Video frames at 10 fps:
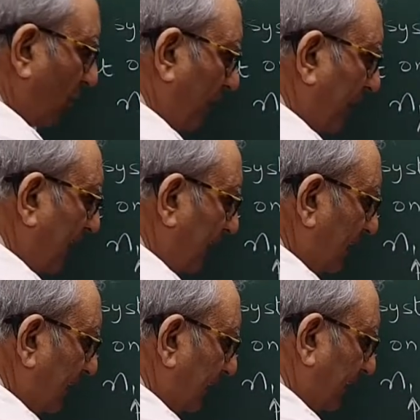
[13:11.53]
will be
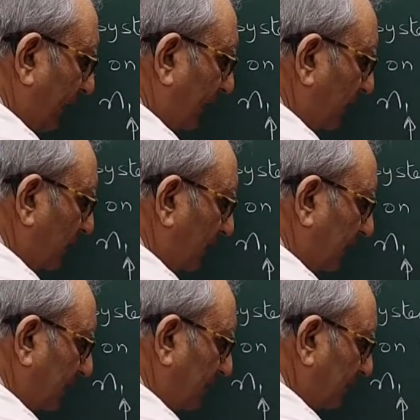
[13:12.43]
10
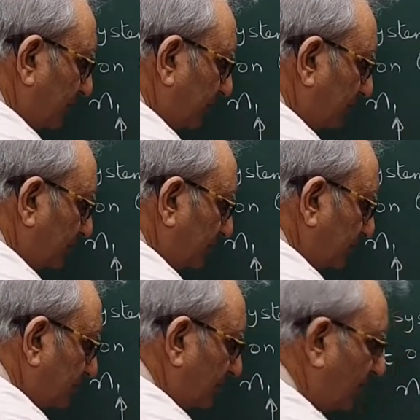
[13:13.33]
Newton.
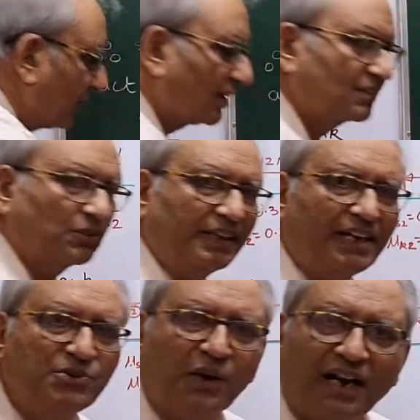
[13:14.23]
So
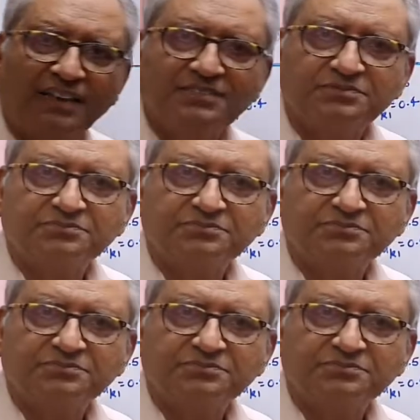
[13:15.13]
there you are.